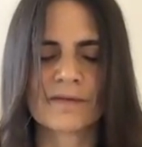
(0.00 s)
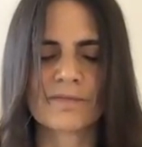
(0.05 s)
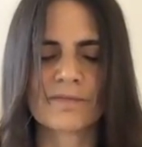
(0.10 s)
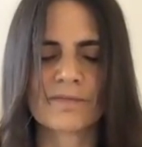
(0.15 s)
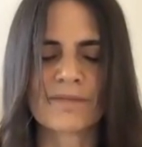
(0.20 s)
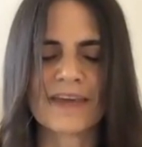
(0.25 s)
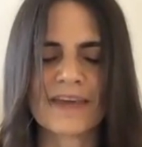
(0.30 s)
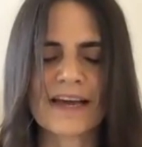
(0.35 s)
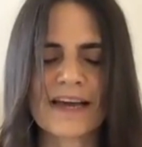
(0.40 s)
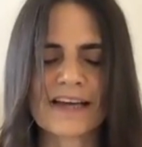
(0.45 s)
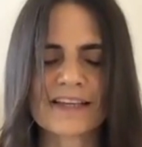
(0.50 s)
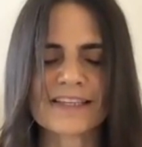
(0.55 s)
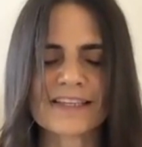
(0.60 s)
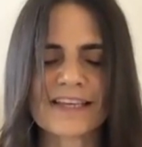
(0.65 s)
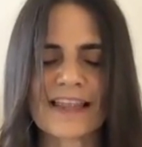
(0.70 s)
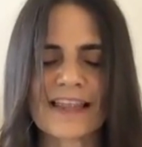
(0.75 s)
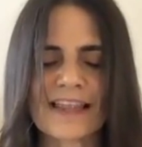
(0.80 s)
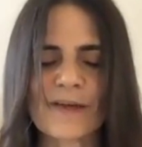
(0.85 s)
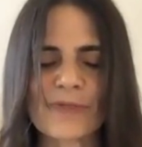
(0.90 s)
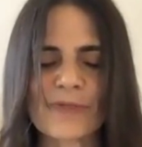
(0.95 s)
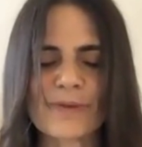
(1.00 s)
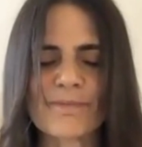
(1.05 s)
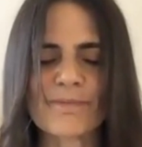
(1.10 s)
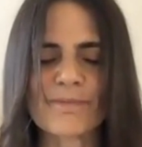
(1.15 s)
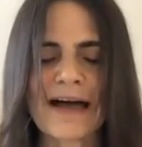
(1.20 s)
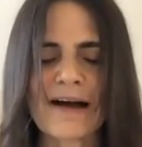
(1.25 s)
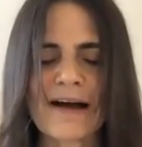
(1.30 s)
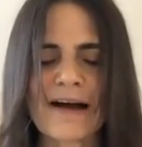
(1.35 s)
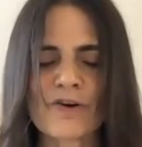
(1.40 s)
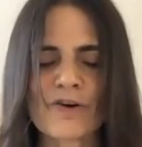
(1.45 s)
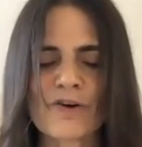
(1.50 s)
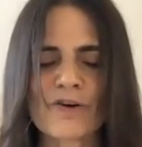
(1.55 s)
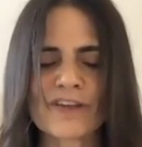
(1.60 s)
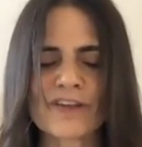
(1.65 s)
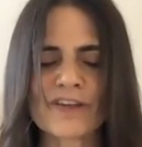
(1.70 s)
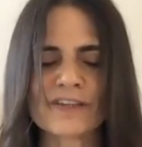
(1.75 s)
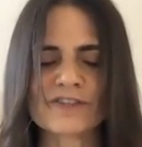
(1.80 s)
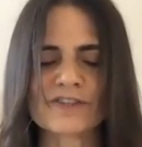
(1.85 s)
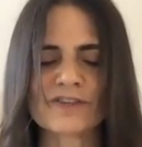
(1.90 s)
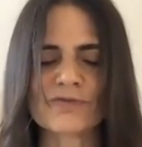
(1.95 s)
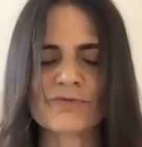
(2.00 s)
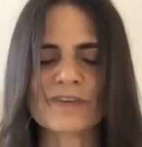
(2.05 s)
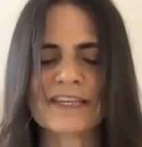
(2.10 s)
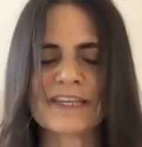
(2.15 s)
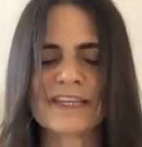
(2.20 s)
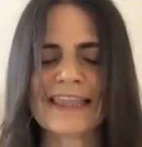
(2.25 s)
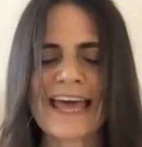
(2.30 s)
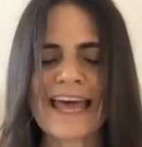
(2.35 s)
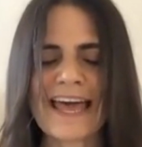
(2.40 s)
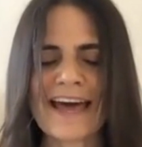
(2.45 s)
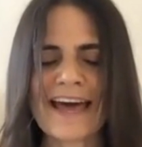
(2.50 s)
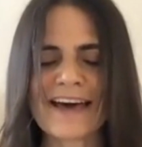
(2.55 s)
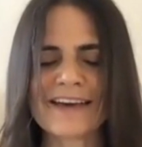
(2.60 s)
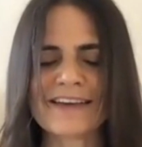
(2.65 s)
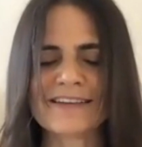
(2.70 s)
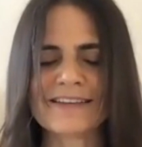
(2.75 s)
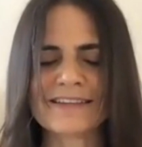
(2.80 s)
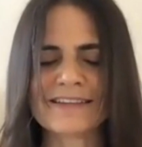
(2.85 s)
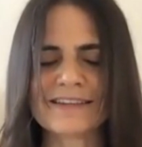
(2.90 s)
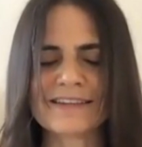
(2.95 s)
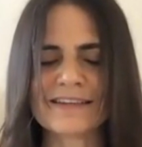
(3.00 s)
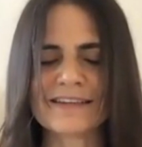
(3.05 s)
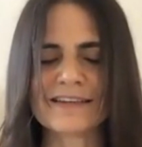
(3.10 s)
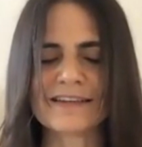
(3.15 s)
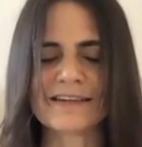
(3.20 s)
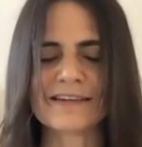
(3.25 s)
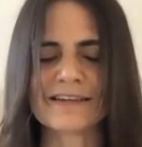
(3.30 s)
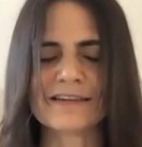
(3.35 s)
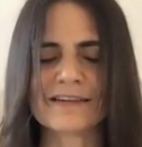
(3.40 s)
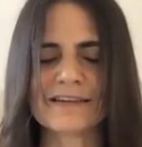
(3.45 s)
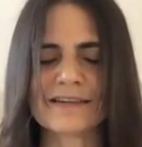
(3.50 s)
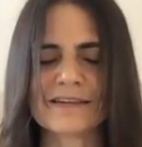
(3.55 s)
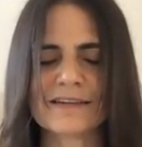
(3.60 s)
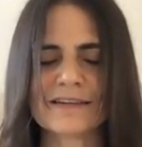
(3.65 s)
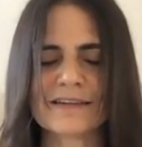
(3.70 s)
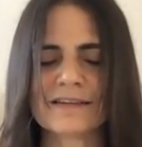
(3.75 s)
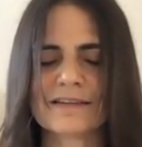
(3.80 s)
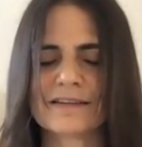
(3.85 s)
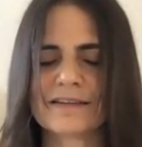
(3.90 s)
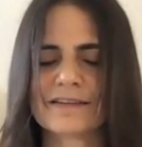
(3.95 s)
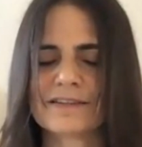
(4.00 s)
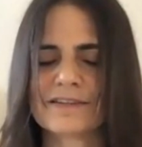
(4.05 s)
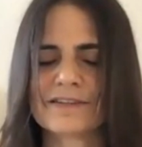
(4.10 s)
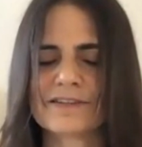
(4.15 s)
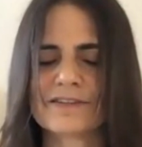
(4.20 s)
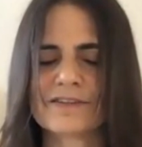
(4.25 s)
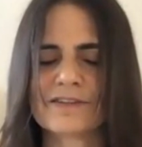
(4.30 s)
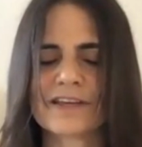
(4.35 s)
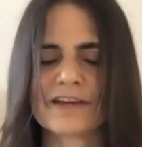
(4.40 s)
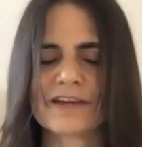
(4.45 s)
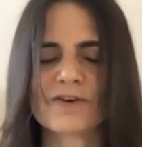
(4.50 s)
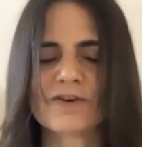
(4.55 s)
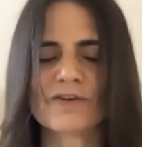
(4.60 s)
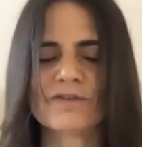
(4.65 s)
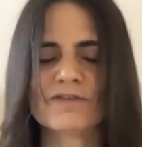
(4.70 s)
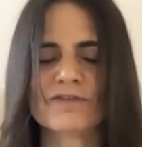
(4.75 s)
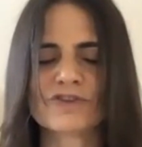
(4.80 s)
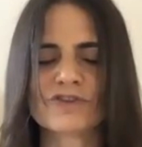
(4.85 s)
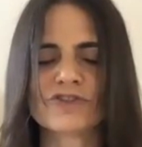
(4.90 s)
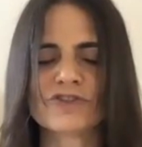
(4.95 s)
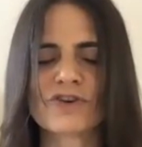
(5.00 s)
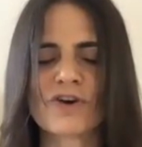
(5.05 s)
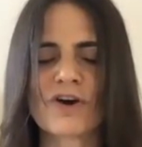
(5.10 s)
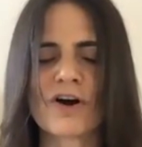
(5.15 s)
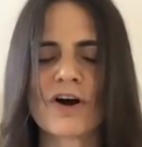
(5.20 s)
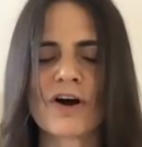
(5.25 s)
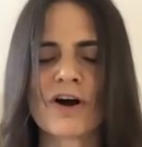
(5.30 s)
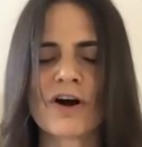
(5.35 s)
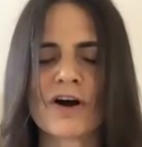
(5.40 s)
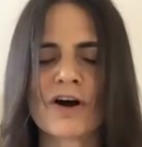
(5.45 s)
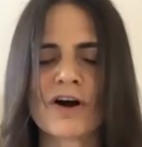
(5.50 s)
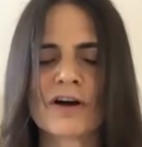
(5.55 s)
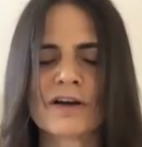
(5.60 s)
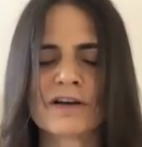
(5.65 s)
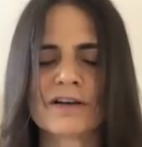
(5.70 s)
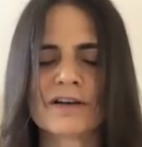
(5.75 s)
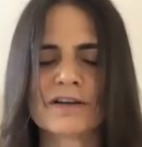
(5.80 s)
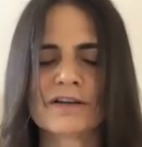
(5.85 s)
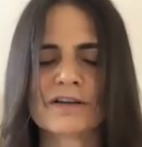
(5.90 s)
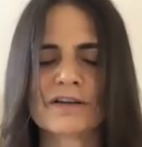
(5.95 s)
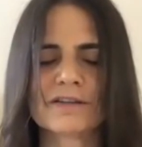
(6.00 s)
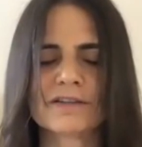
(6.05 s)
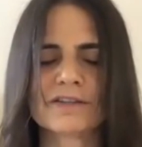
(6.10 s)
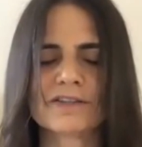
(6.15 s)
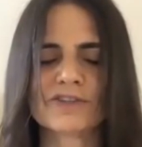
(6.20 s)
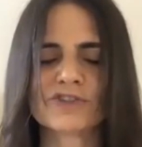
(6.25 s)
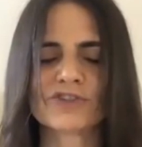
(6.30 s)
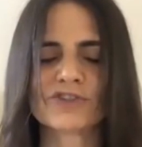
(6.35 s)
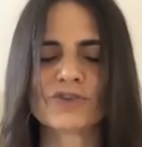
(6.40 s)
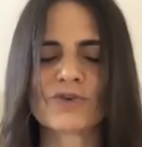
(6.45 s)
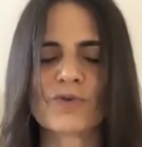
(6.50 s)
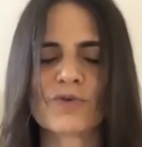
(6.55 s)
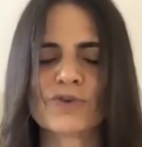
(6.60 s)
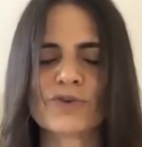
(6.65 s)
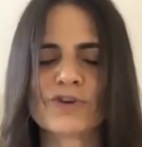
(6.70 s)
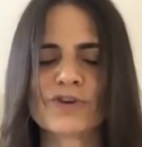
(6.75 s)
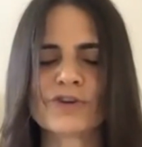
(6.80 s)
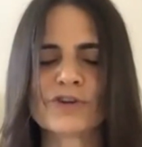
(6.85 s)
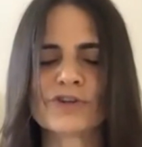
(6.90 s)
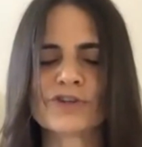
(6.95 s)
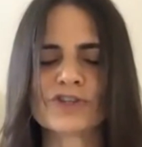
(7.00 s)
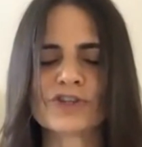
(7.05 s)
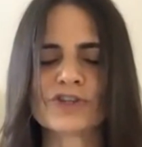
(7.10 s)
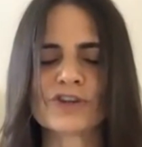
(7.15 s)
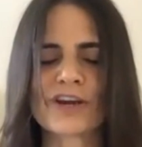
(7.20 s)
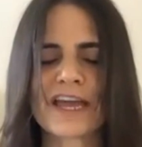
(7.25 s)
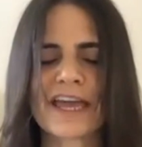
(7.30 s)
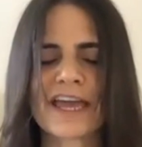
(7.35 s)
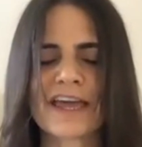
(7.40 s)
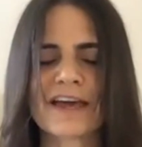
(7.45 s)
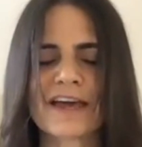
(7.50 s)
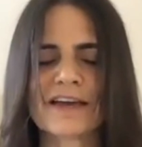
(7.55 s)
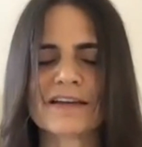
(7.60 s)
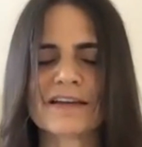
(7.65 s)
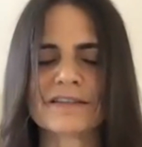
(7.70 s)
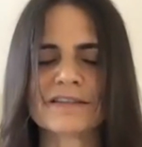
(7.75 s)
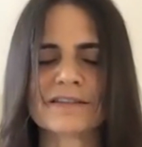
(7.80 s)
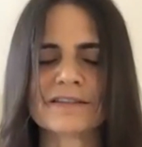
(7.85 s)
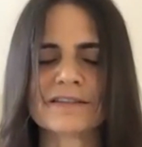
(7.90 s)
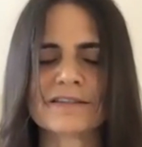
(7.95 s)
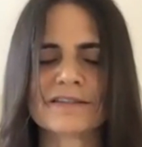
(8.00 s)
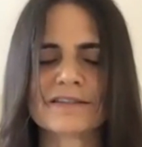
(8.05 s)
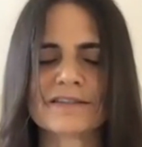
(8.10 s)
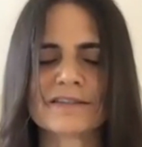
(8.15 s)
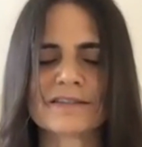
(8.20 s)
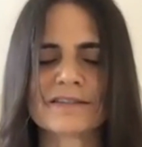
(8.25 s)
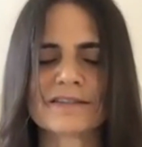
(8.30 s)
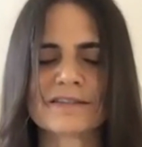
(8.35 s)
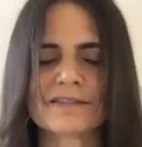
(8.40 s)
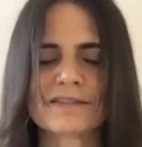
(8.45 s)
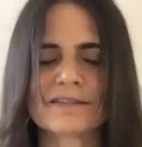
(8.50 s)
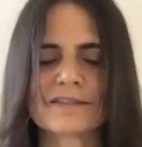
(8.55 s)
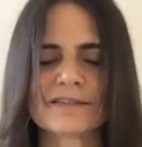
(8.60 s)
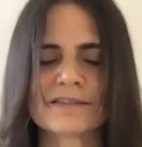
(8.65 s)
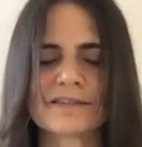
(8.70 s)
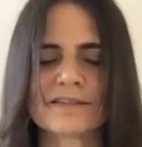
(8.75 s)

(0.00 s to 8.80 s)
Maybe exhale out the mouth as you re-land, as you let go of your jaw, your shoulders, your hands,